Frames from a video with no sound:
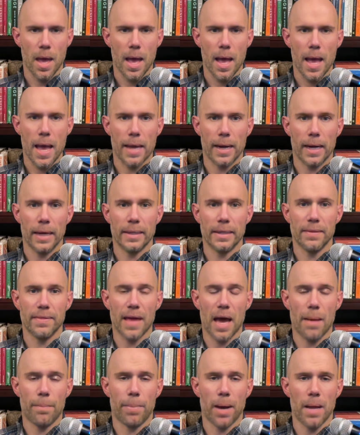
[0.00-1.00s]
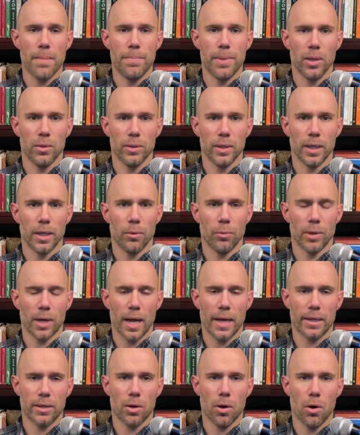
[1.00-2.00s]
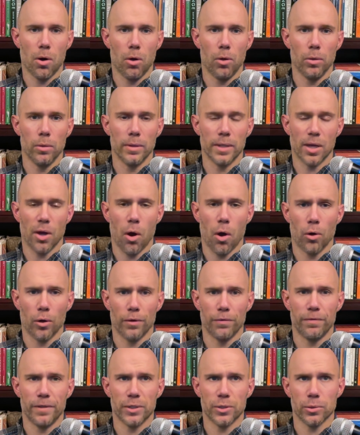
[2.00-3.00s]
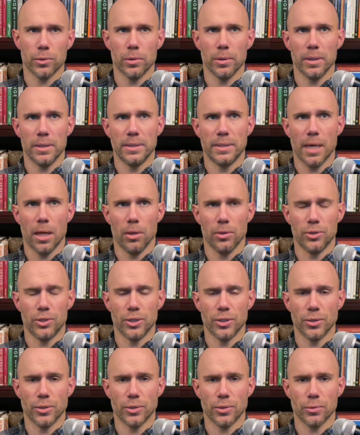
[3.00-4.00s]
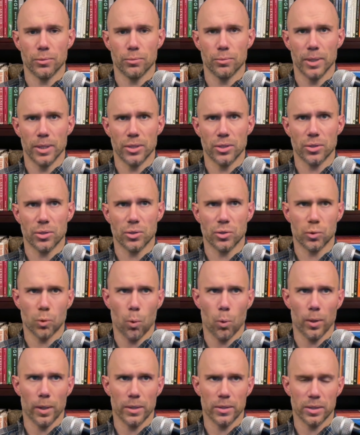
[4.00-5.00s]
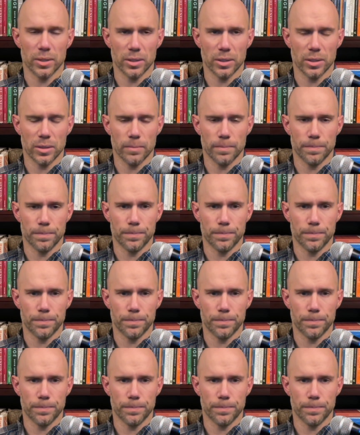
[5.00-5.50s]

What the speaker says: And I did that by building what I call the artificial intelligence risk scoring system.